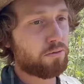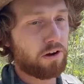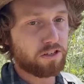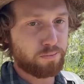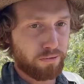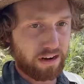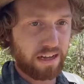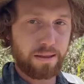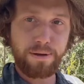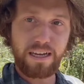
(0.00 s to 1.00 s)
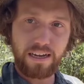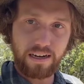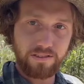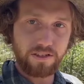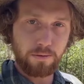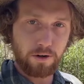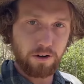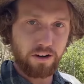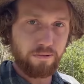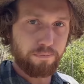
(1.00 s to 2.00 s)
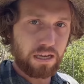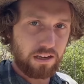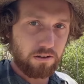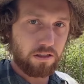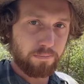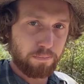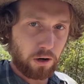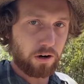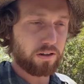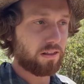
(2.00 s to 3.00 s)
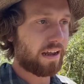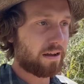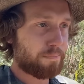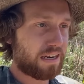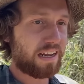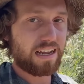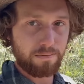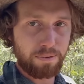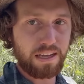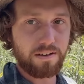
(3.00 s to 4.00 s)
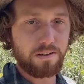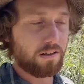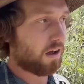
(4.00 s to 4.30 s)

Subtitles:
throughout spring and the beginning of summer, you can peel the bark like a banana peel